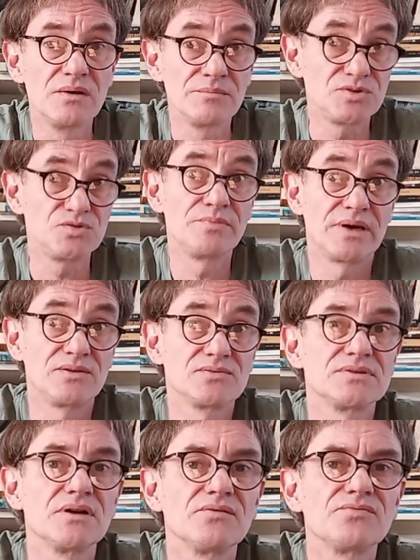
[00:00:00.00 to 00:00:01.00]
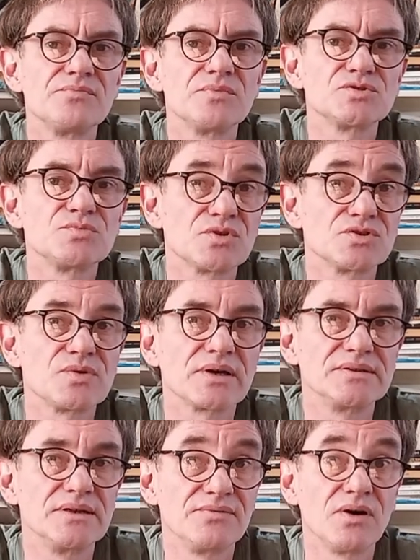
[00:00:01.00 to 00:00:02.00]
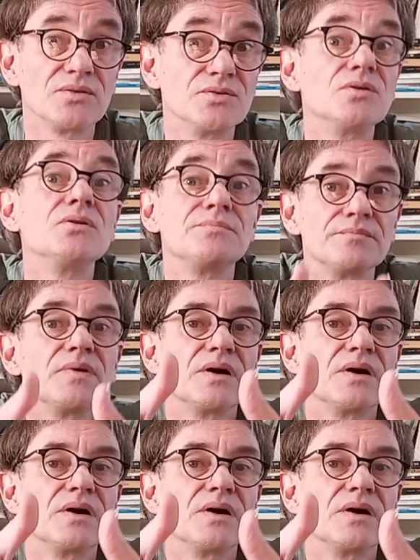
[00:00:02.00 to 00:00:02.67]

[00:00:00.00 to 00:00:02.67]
but you make yourself much more attractive on the